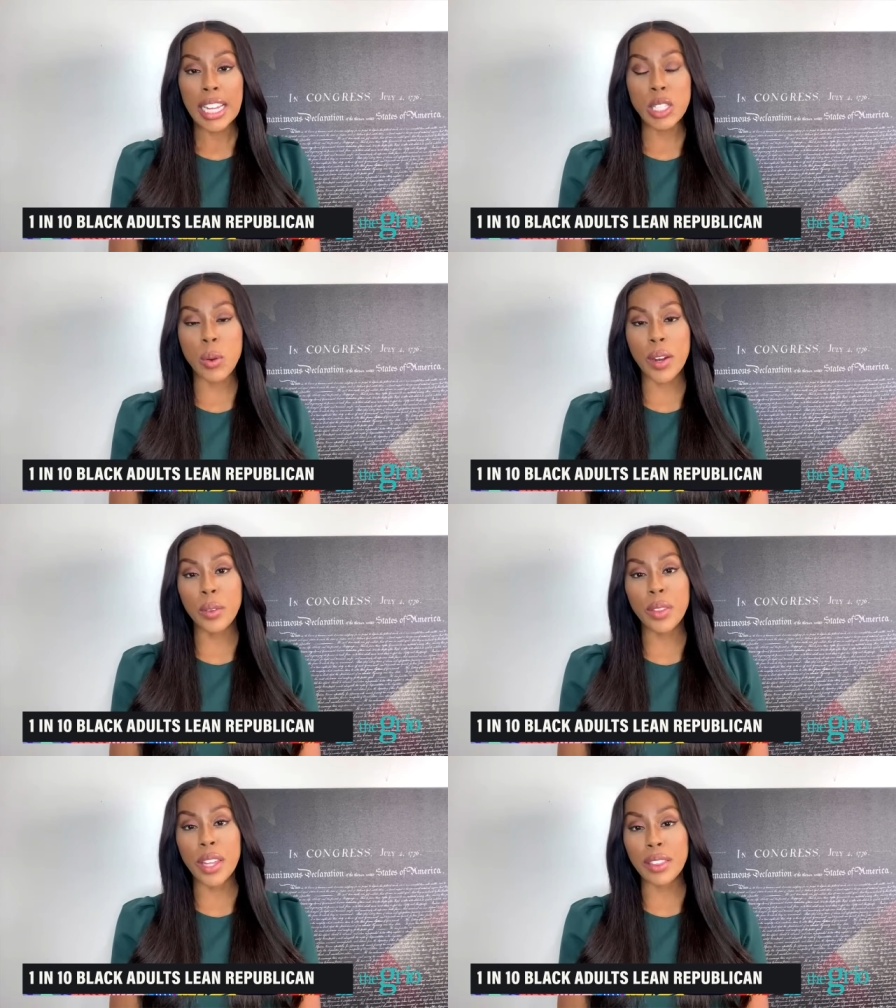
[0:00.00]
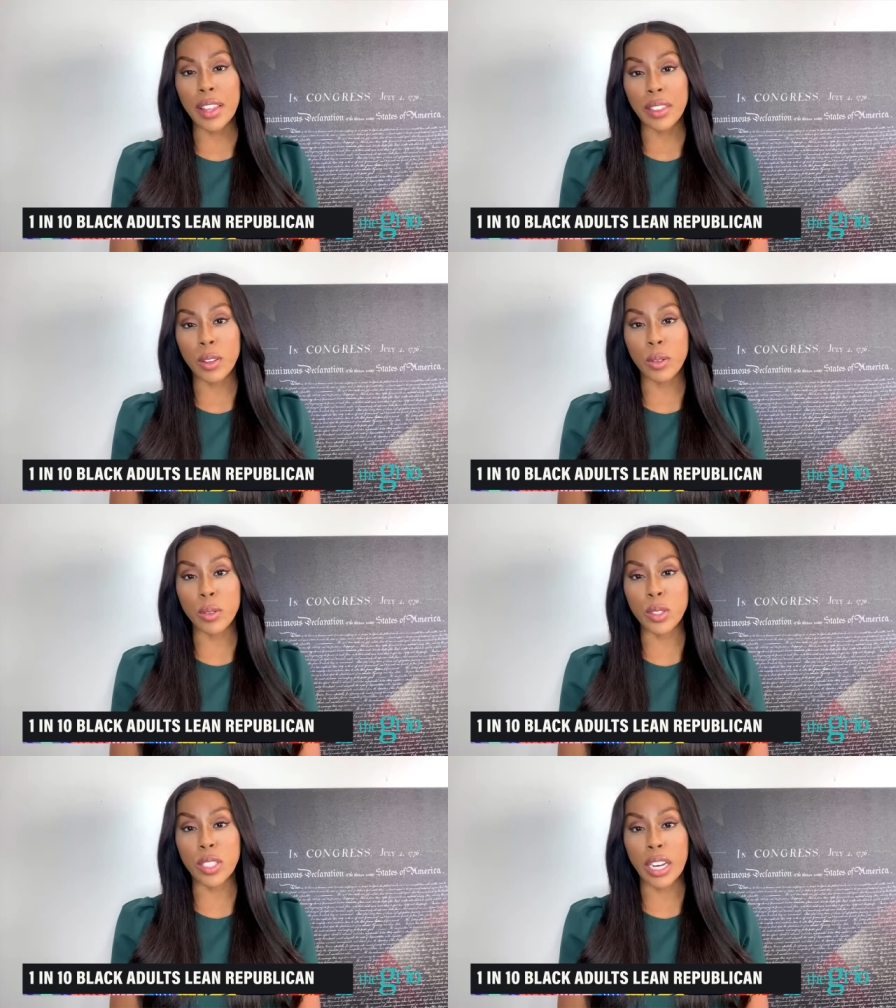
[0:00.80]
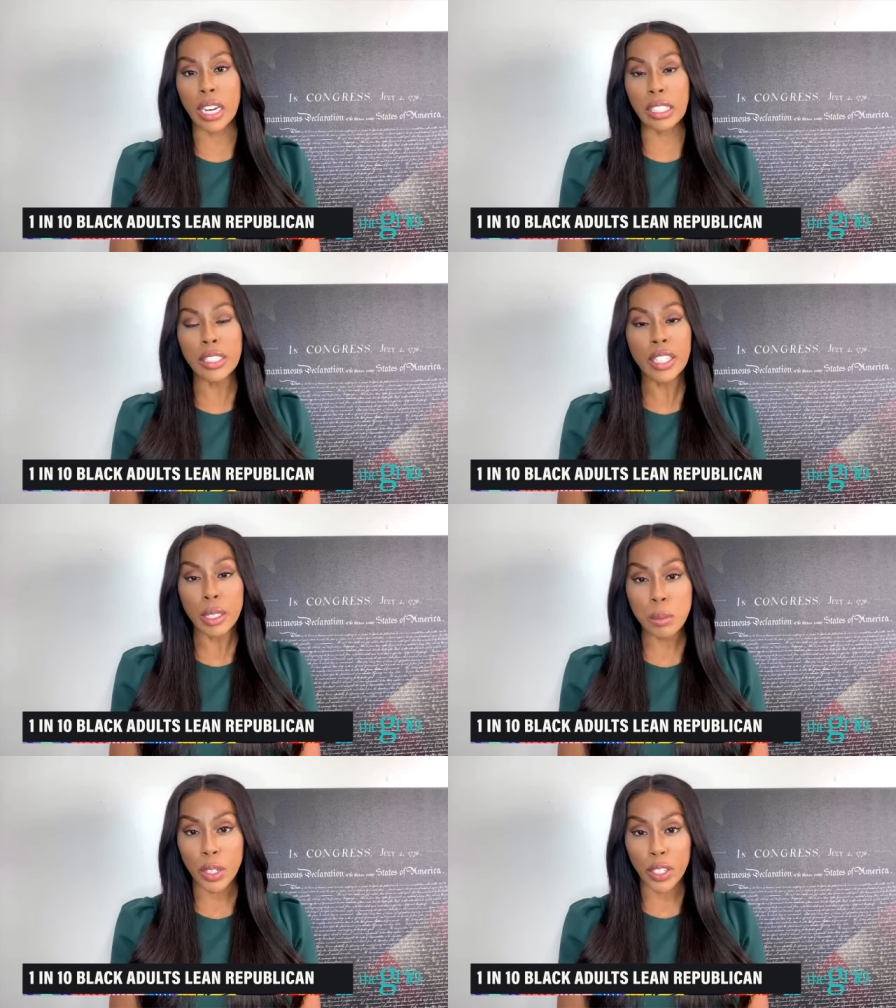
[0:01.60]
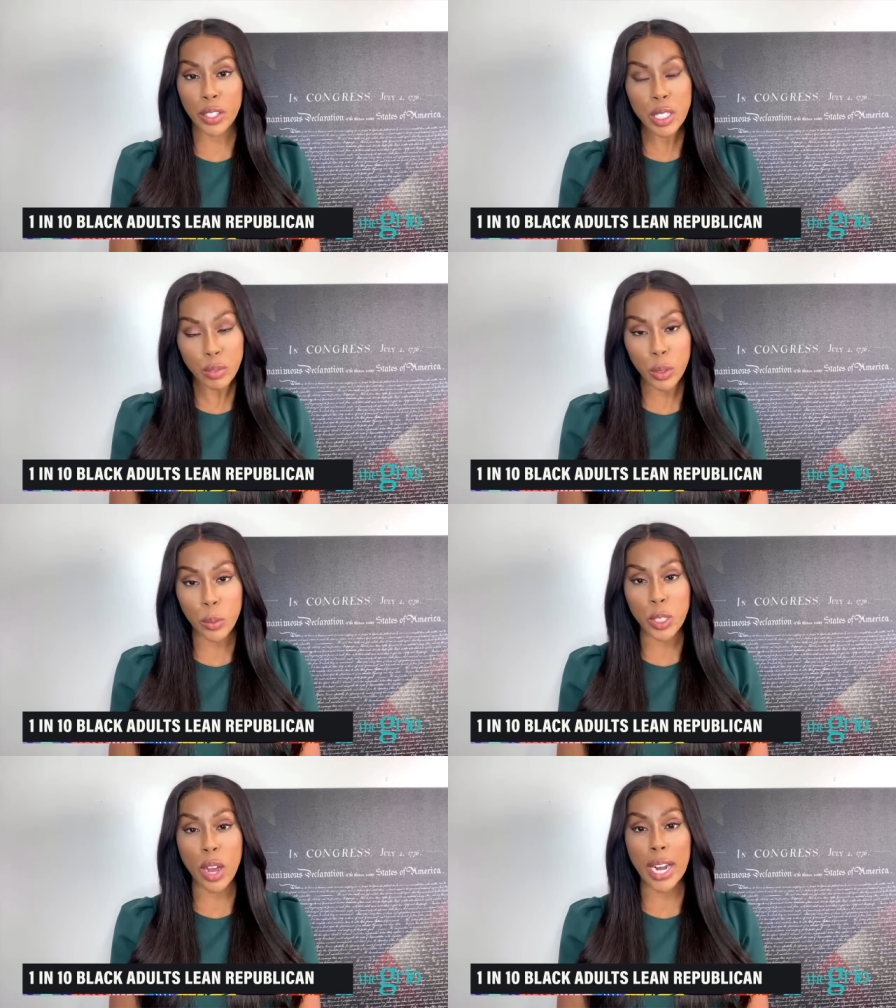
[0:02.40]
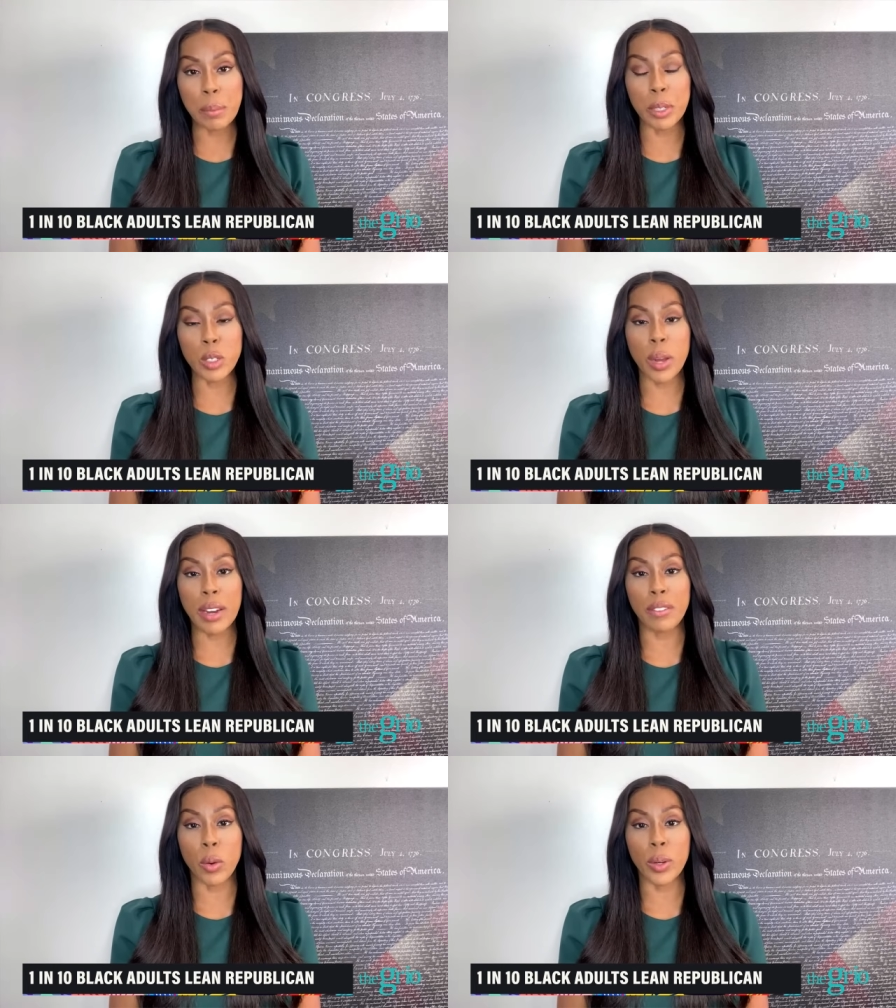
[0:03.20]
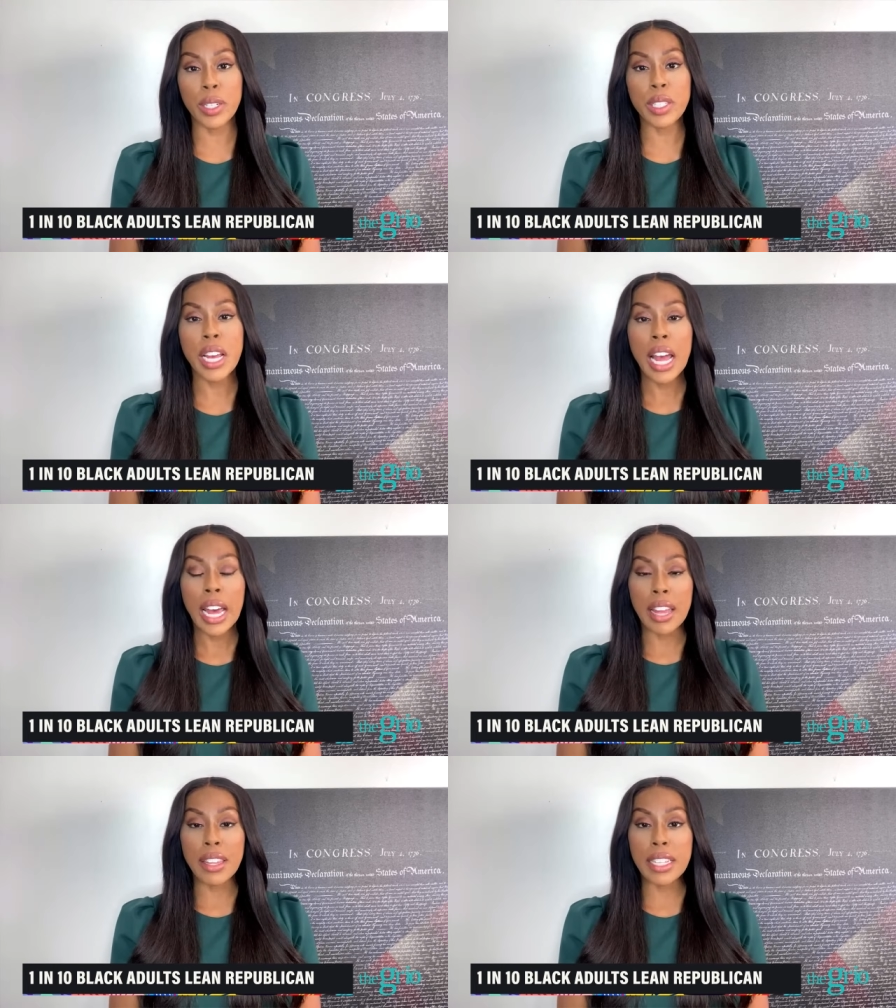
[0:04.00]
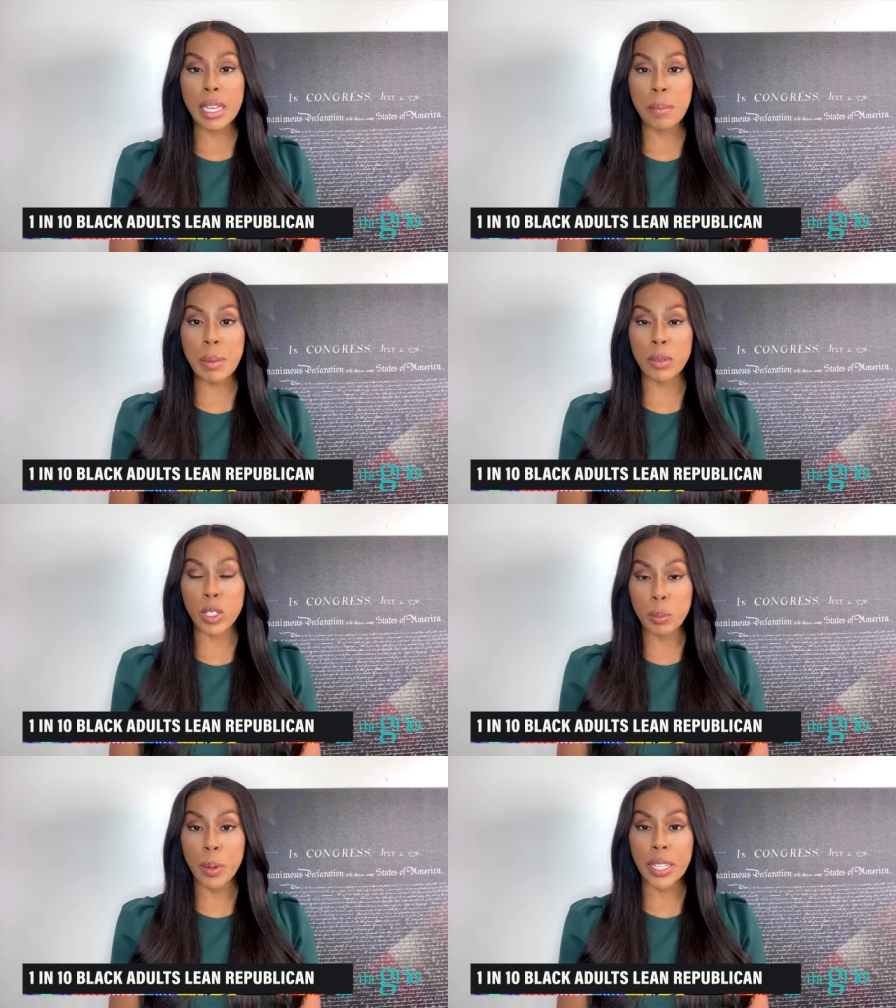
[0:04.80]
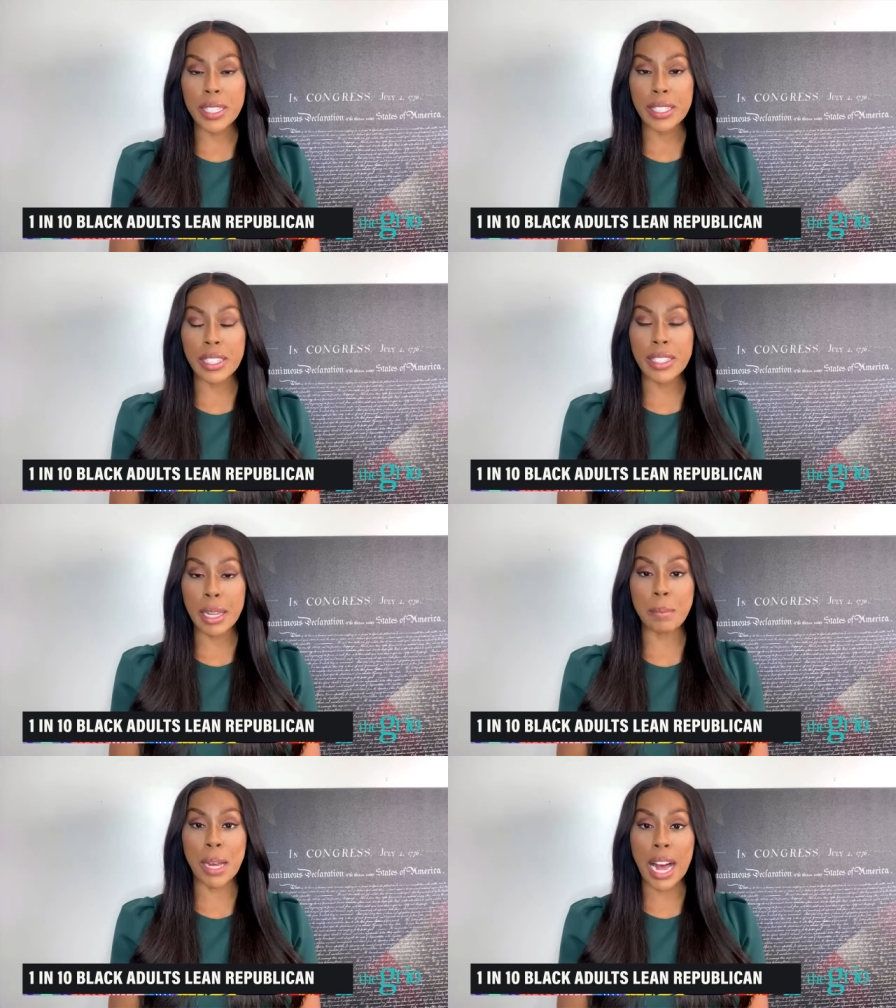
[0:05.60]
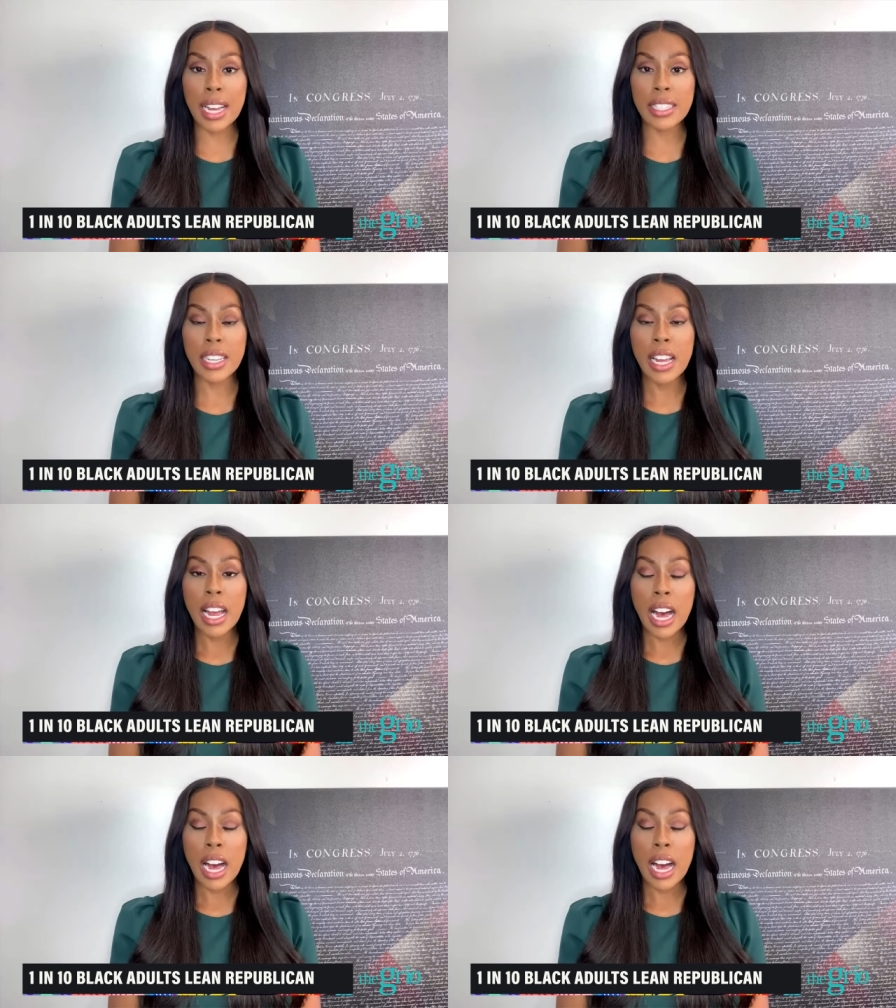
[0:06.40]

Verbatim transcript: And so I don't think that those uh, terms are useful when trying to persuade voters. And I think some people just put us in the same box.